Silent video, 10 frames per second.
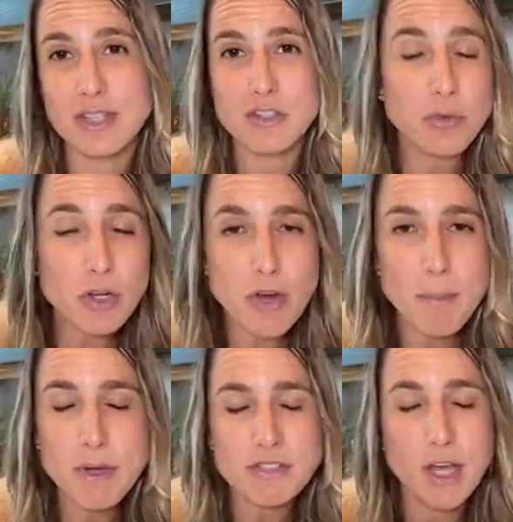saran wrap
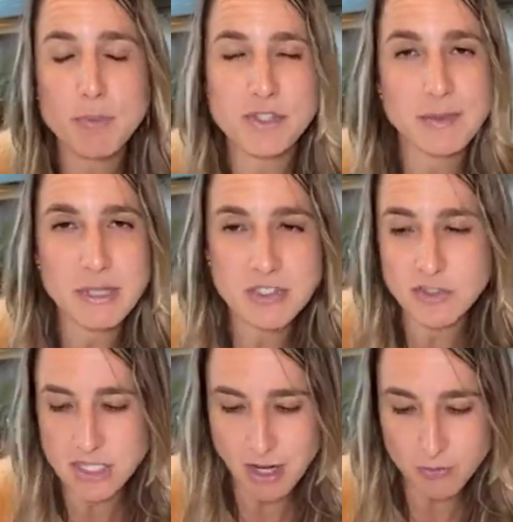on top or something
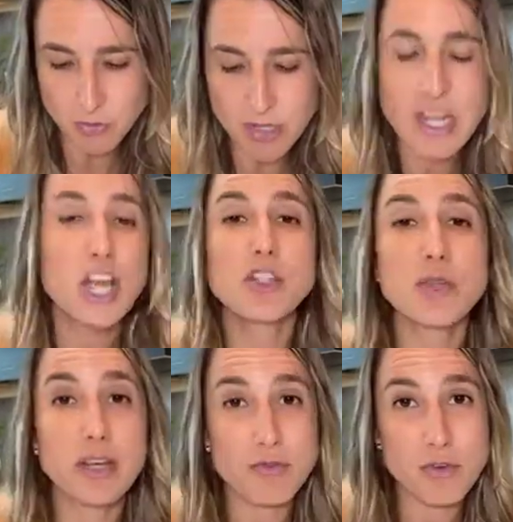just to cover it so
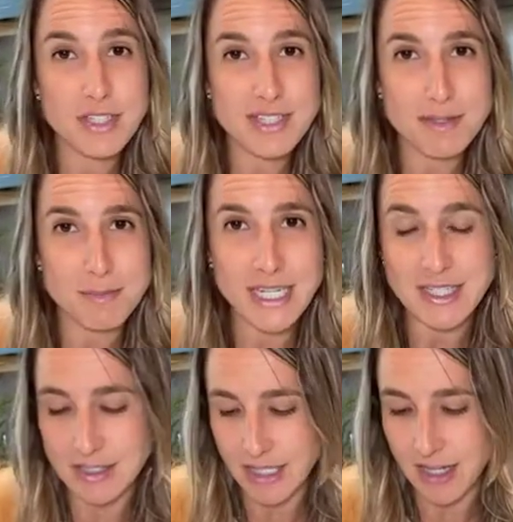that it freezes
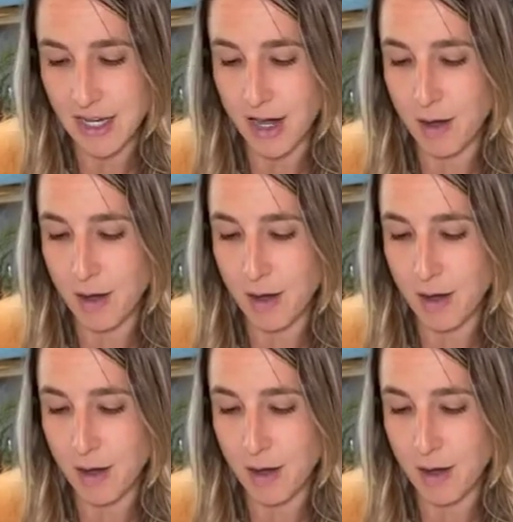immediately.